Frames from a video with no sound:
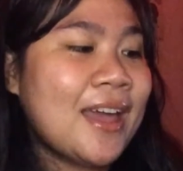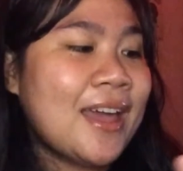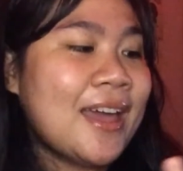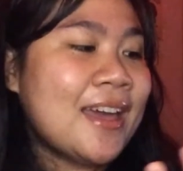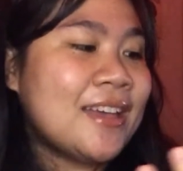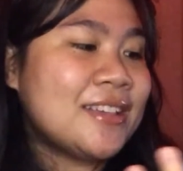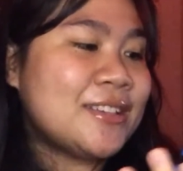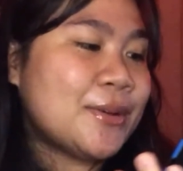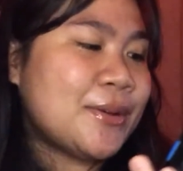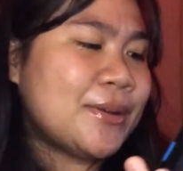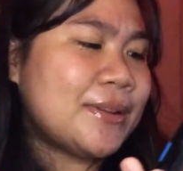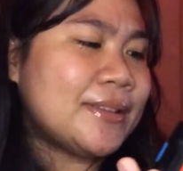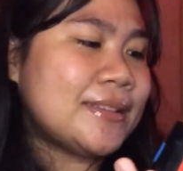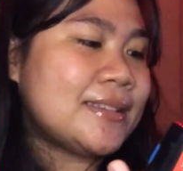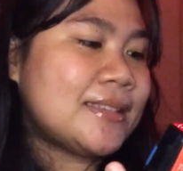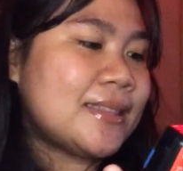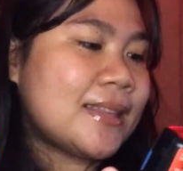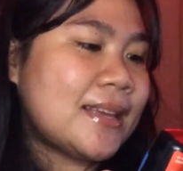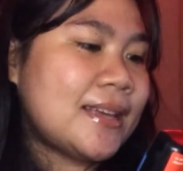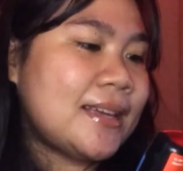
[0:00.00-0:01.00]
So it's
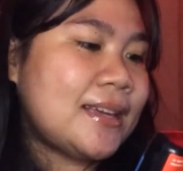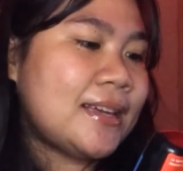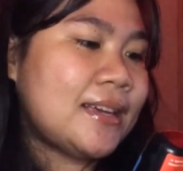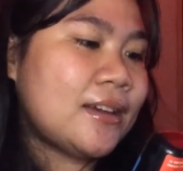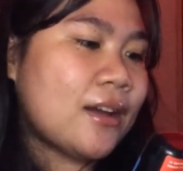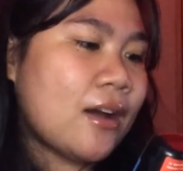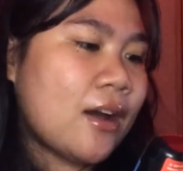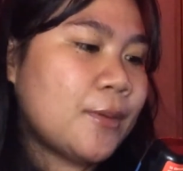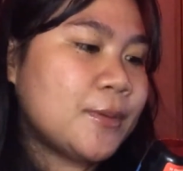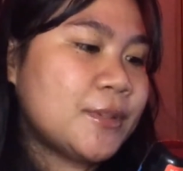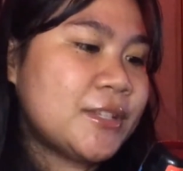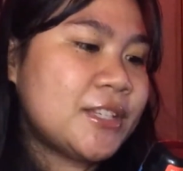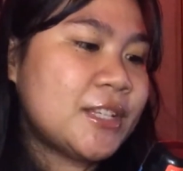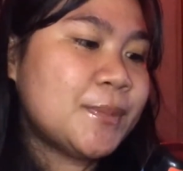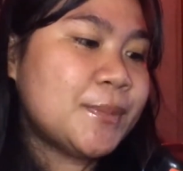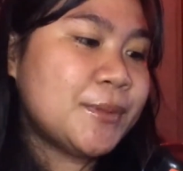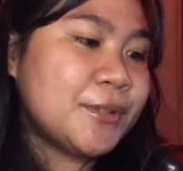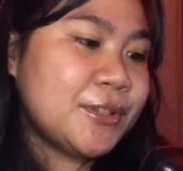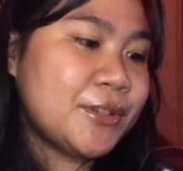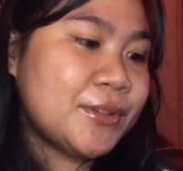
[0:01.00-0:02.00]
the
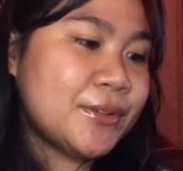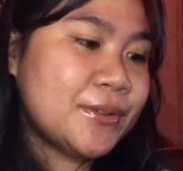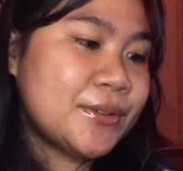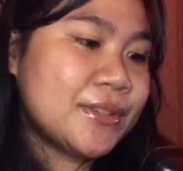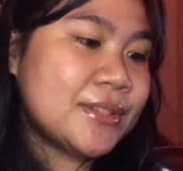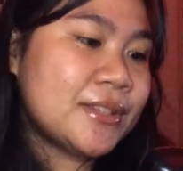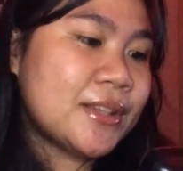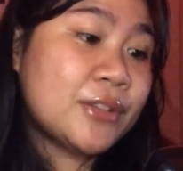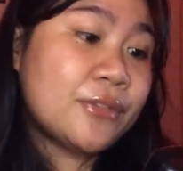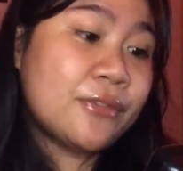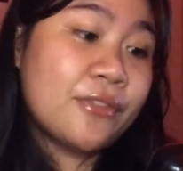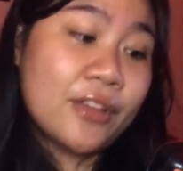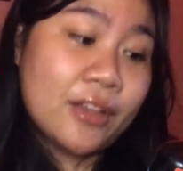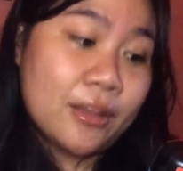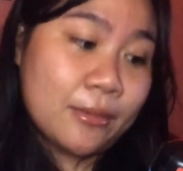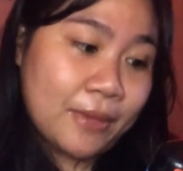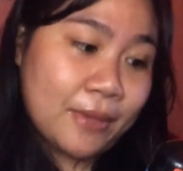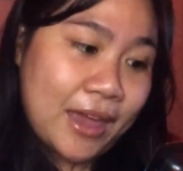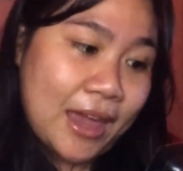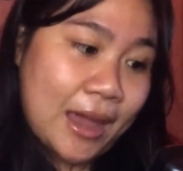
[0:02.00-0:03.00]
simple use
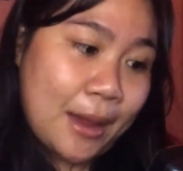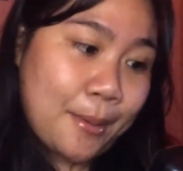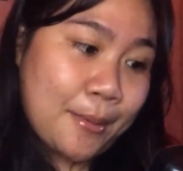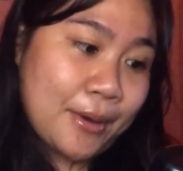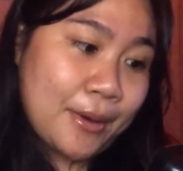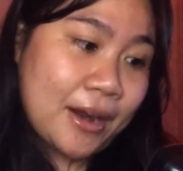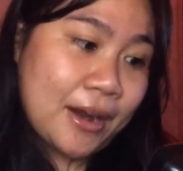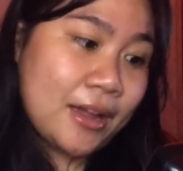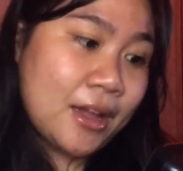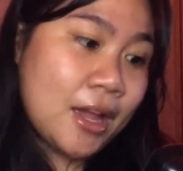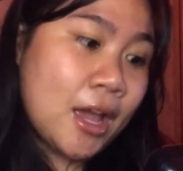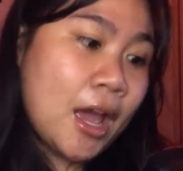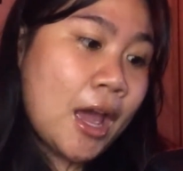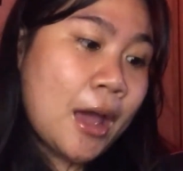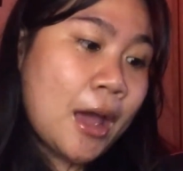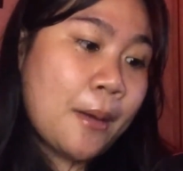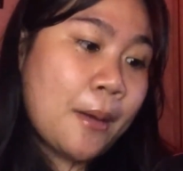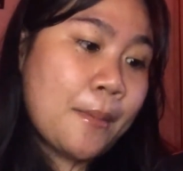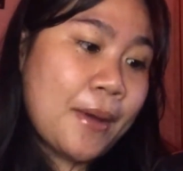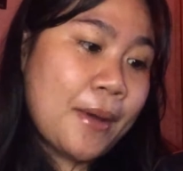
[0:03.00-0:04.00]
film camera
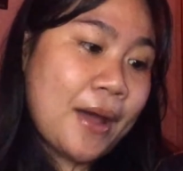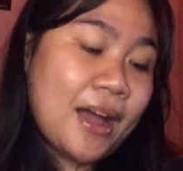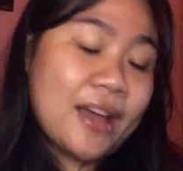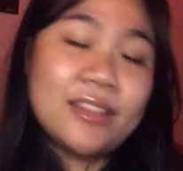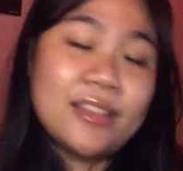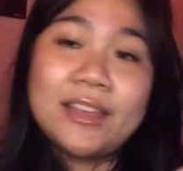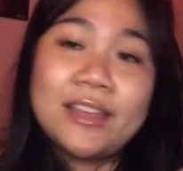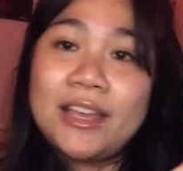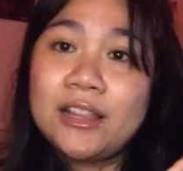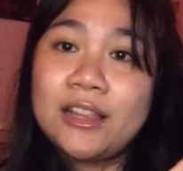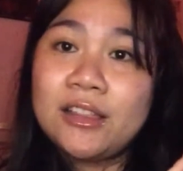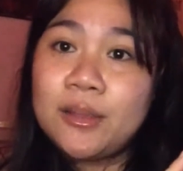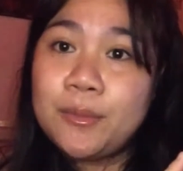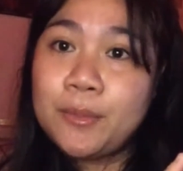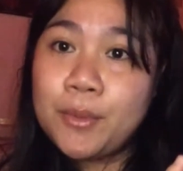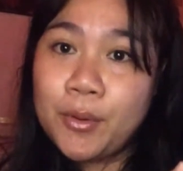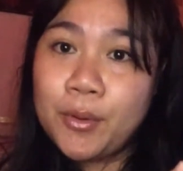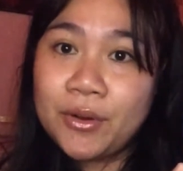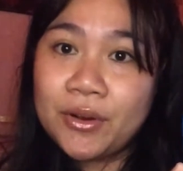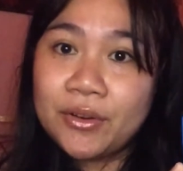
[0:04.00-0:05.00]
by the
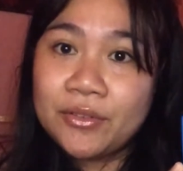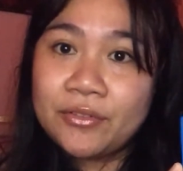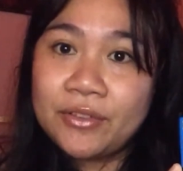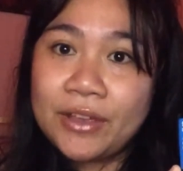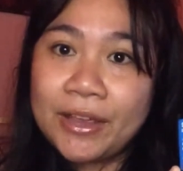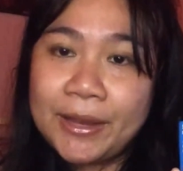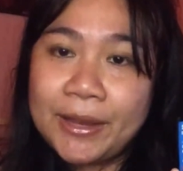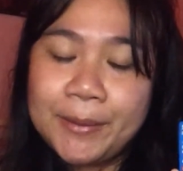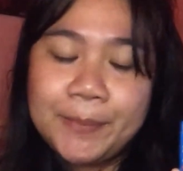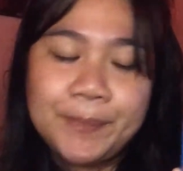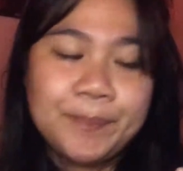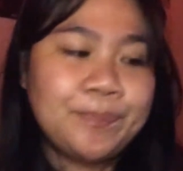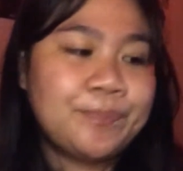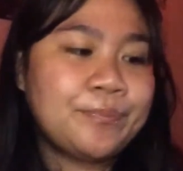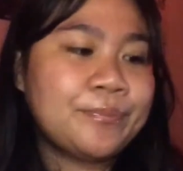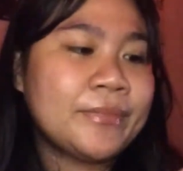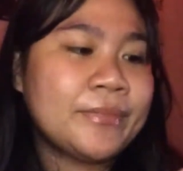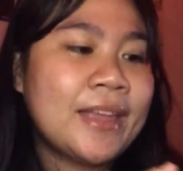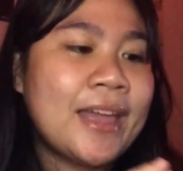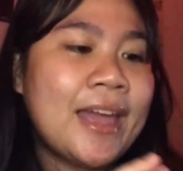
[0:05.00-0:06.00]
Lomography.
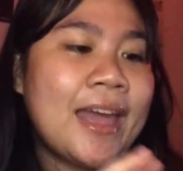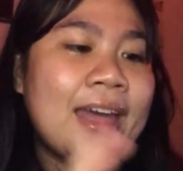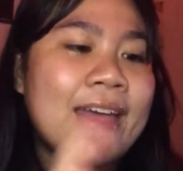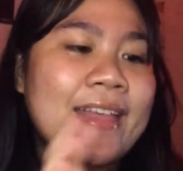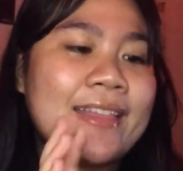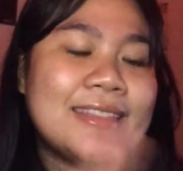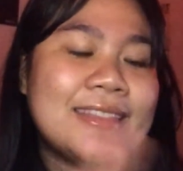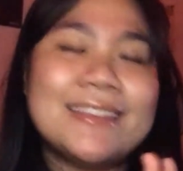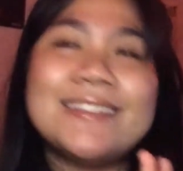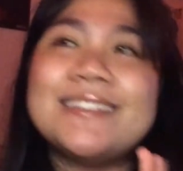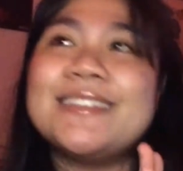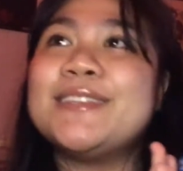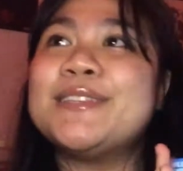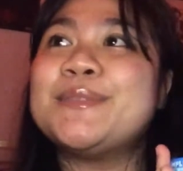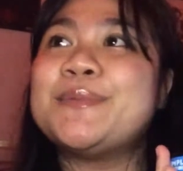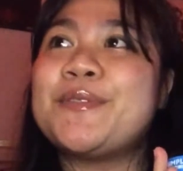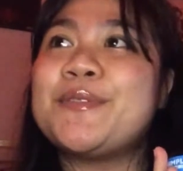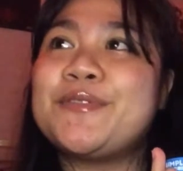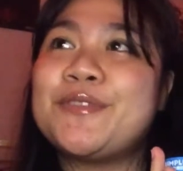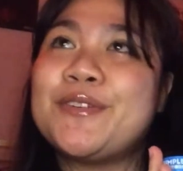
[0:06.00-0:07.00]
This is
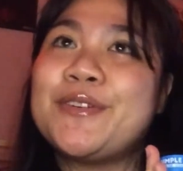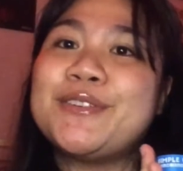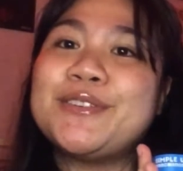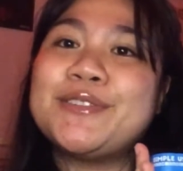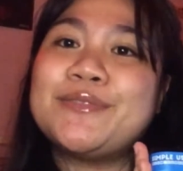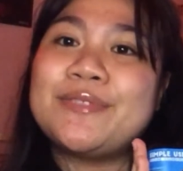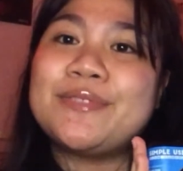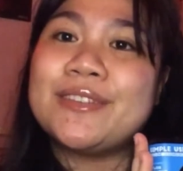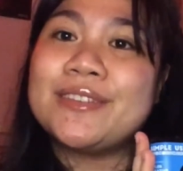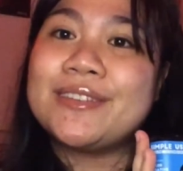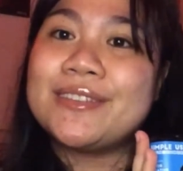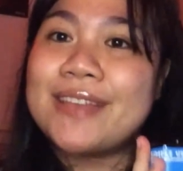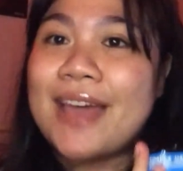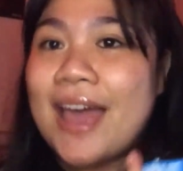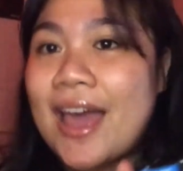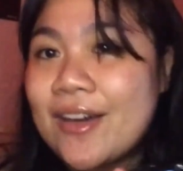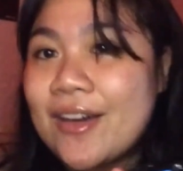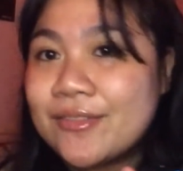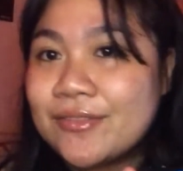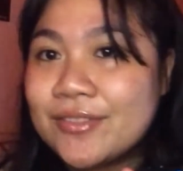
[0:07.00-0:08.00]
my first
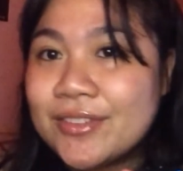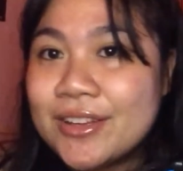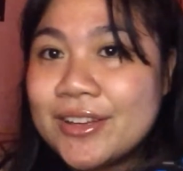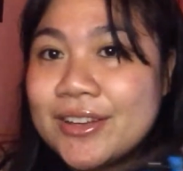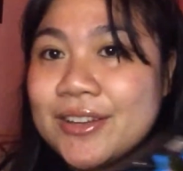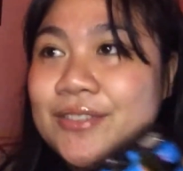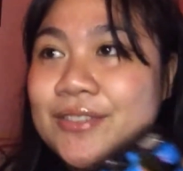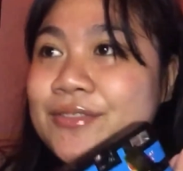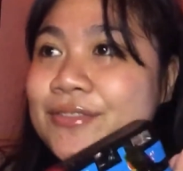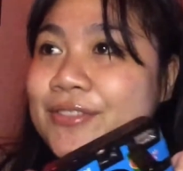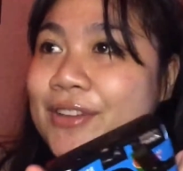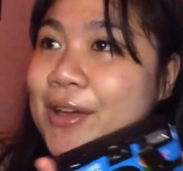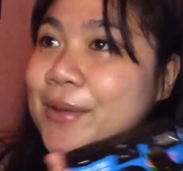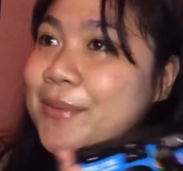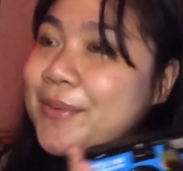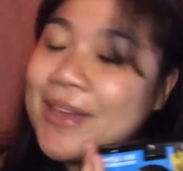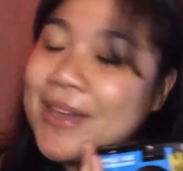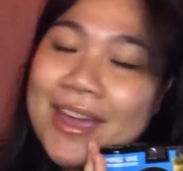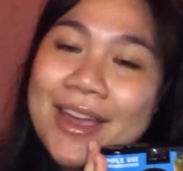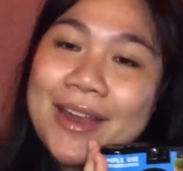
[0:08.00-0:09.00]
ever film
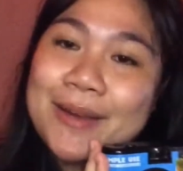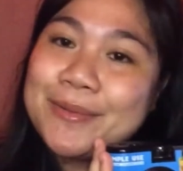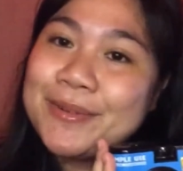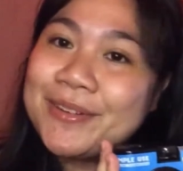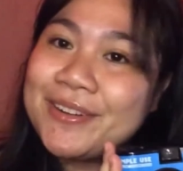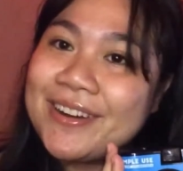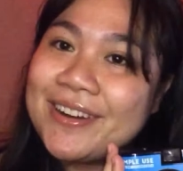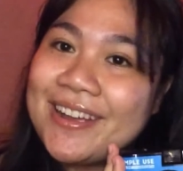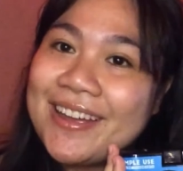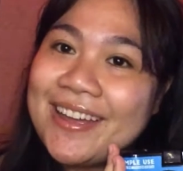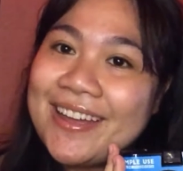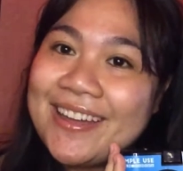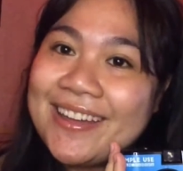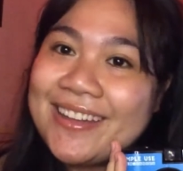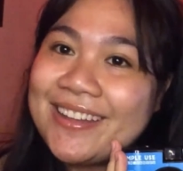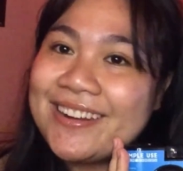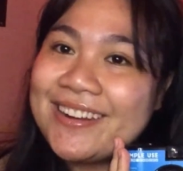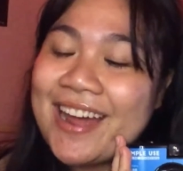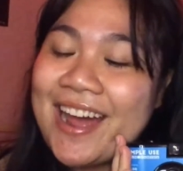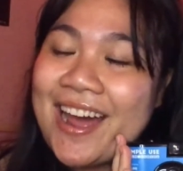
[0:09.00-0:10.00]
camera
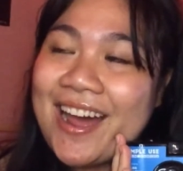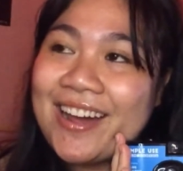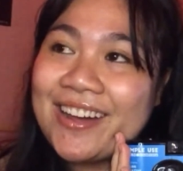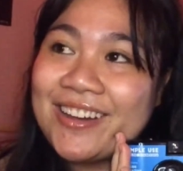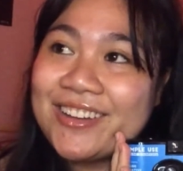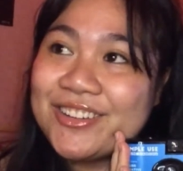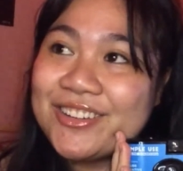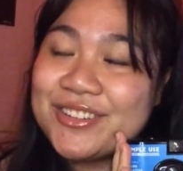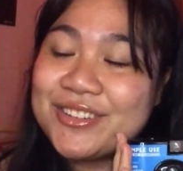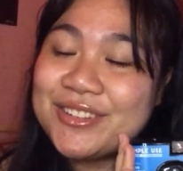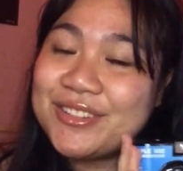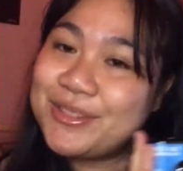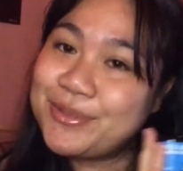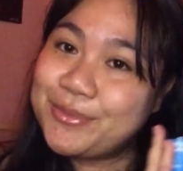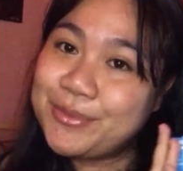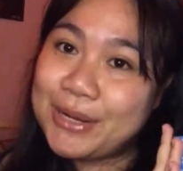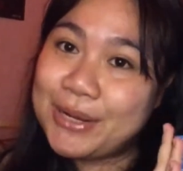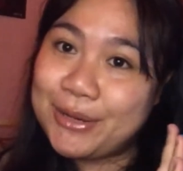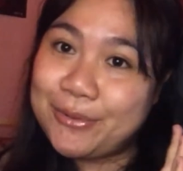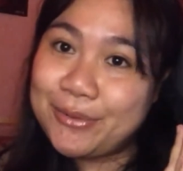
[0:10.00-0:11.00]
and I just
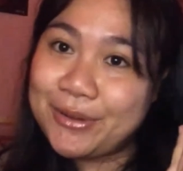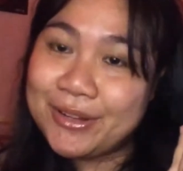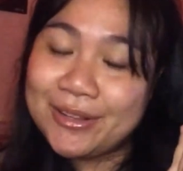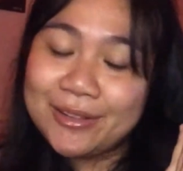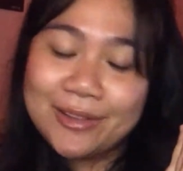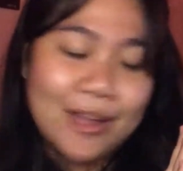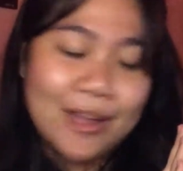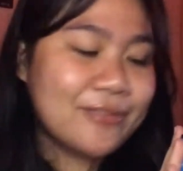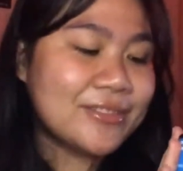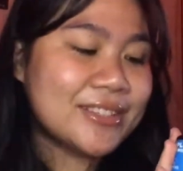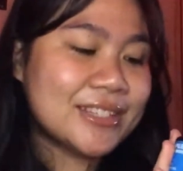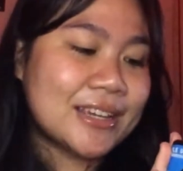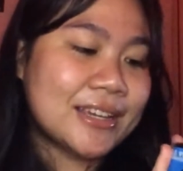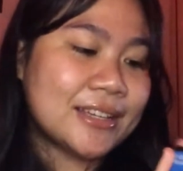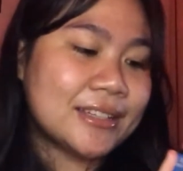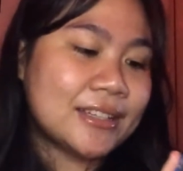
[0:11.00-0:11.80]
really loved it.